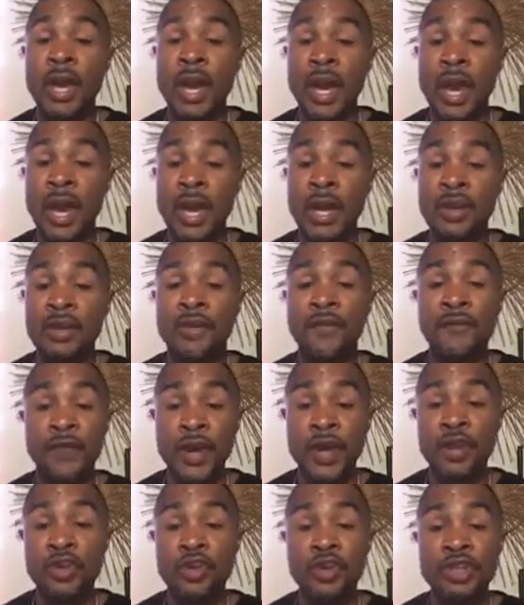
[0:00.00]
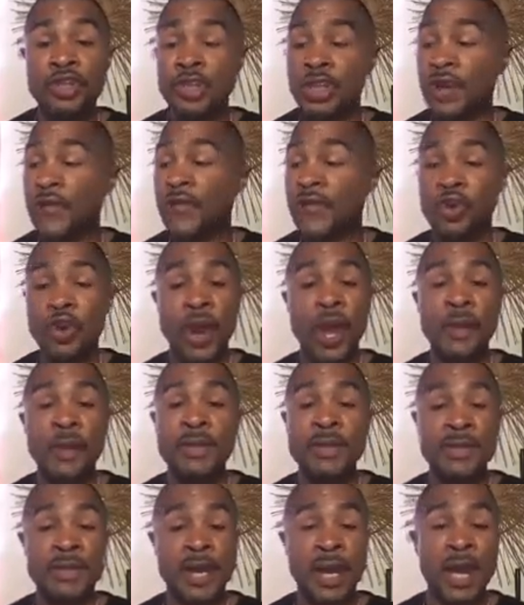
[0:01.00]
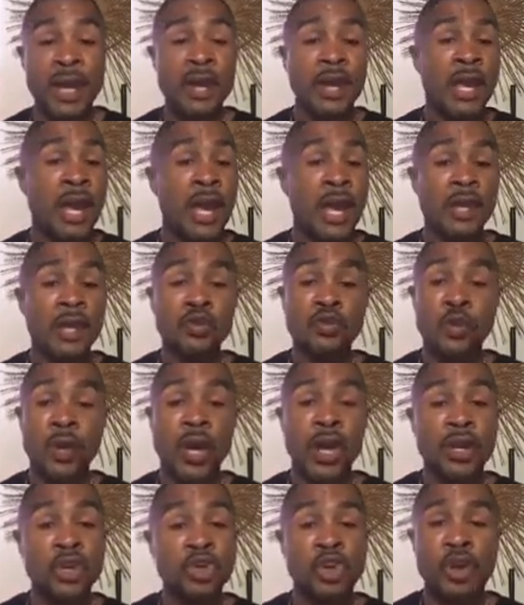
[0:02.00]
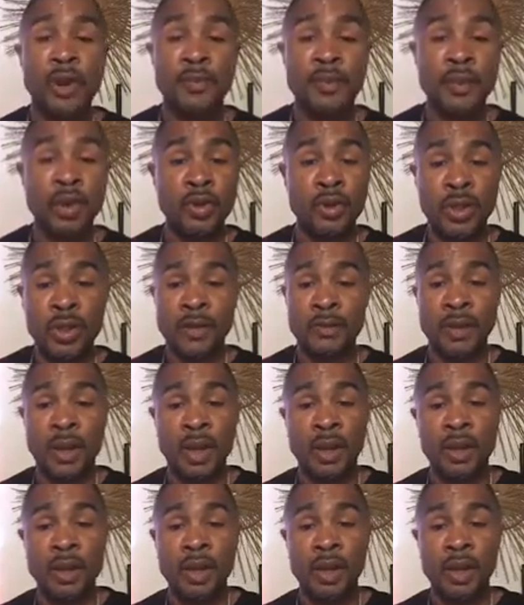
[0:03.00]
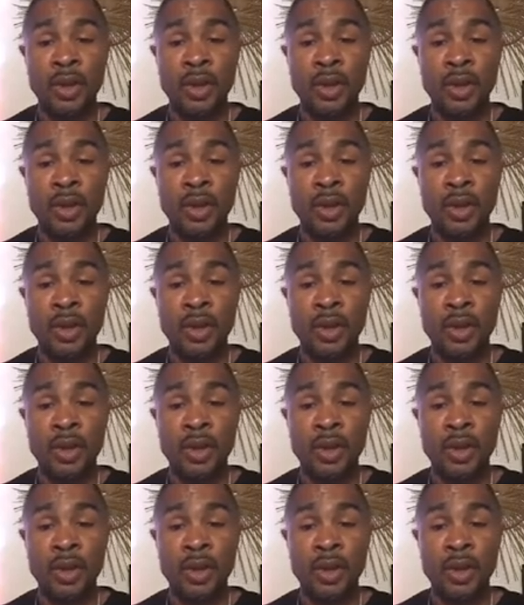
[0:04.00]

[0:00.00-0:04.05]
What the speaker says: and defend yourself and your habitat as well as your community, man.